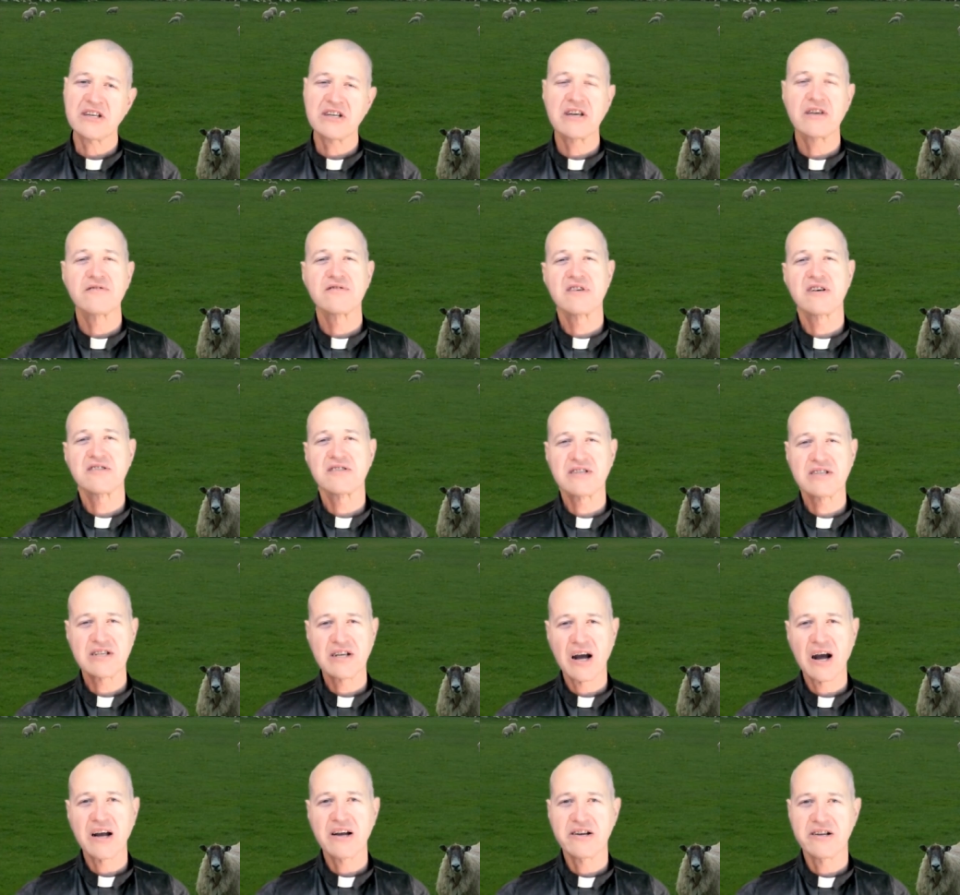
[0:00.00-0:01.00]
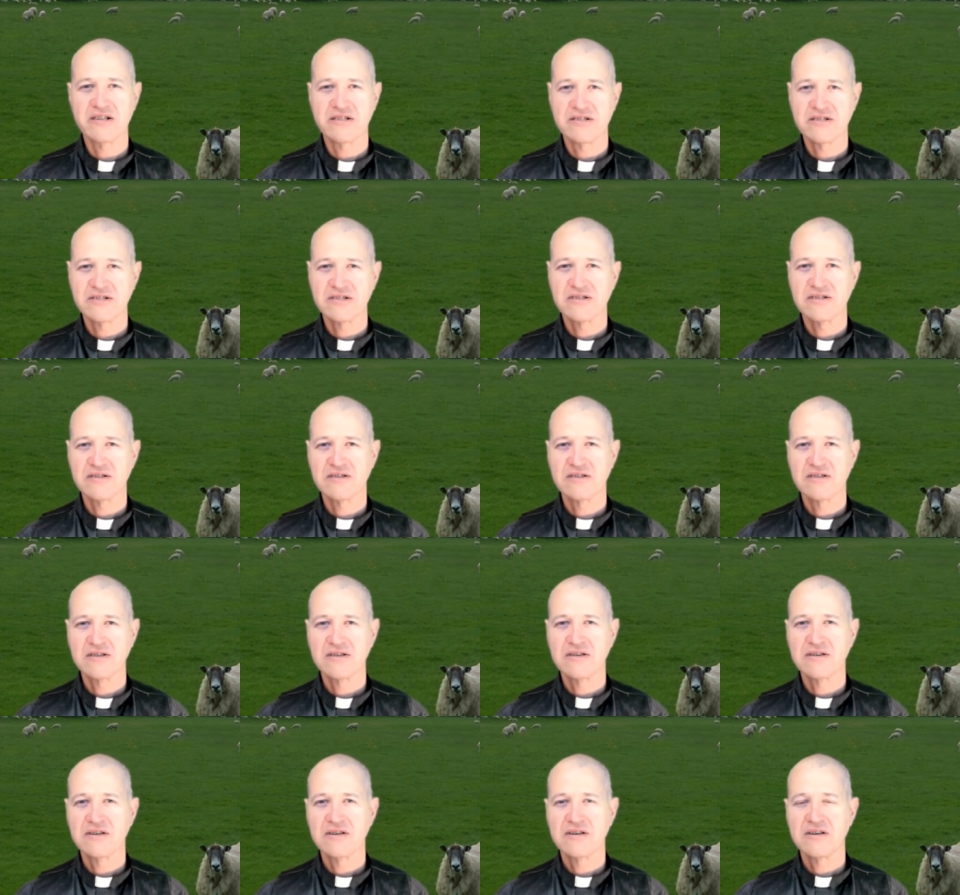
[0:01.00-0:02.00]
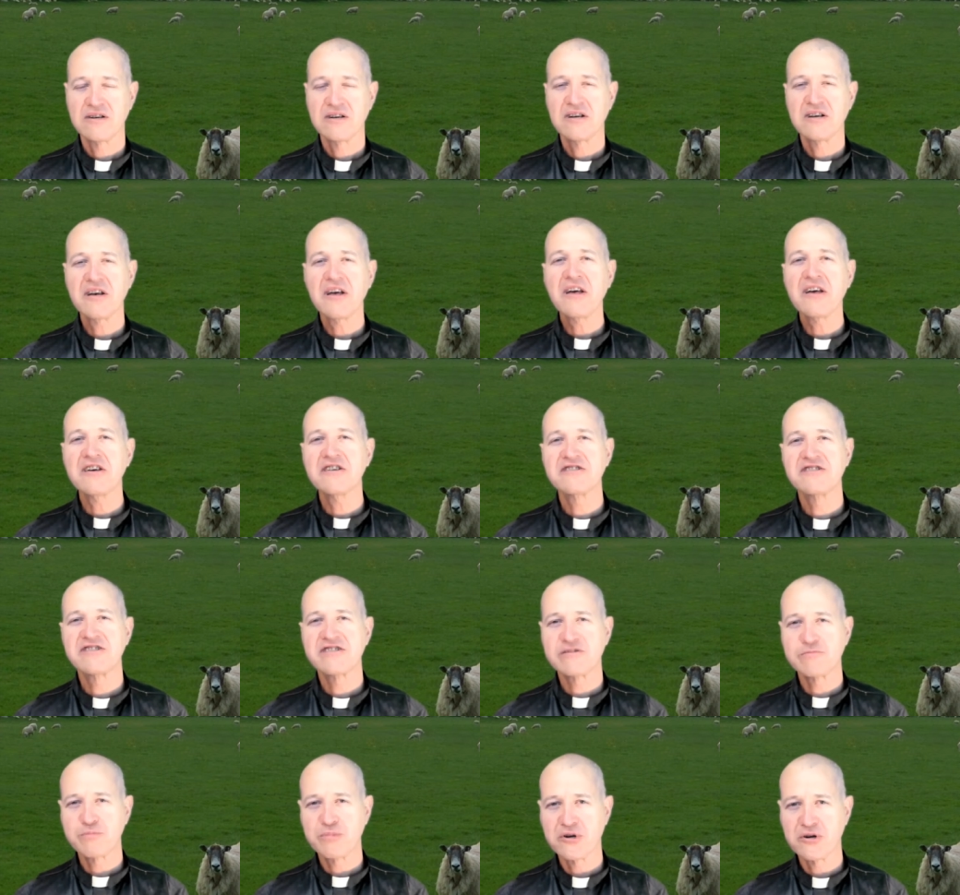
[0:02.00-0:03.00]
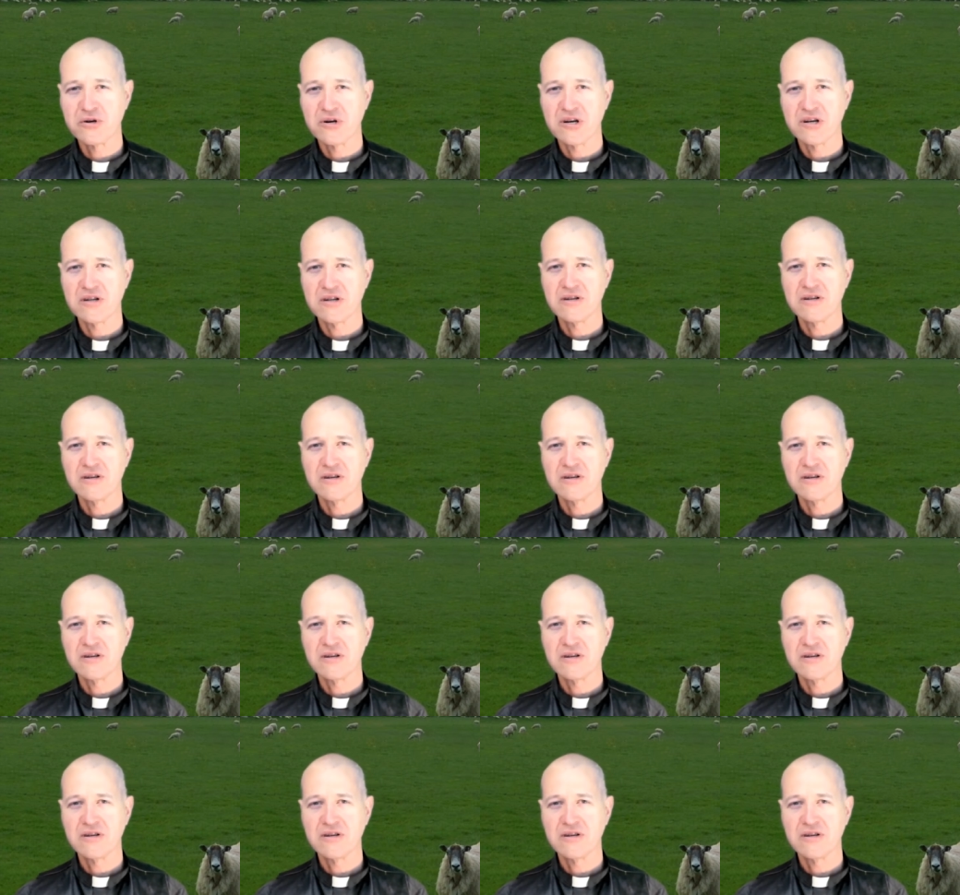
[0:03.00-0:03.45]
gives us guidance, his spirit.